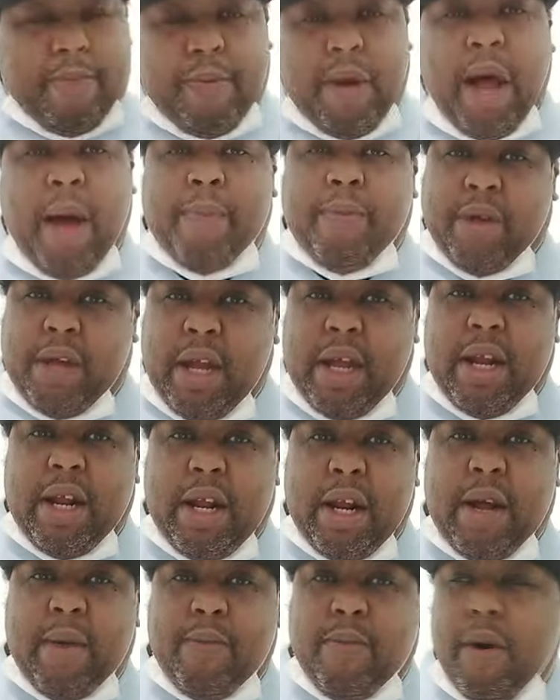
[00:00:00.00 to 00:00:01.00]
I'm getting
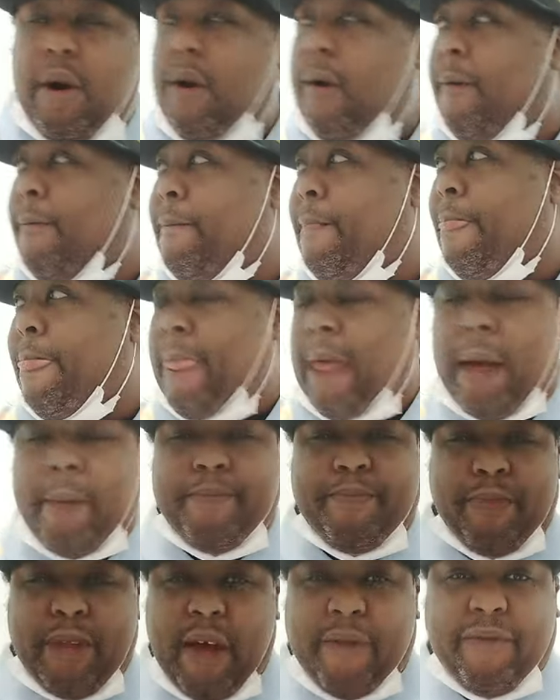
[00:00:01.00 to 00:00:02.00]
it in, bro.
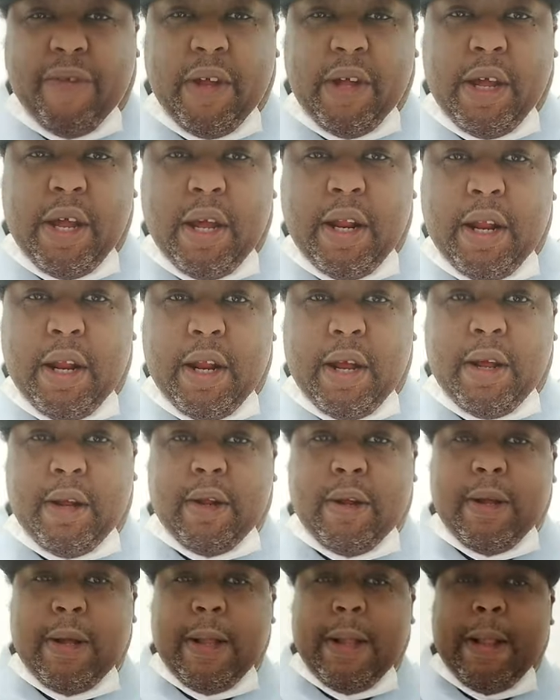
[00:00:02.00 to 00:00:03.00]
I'm definitely getting it in.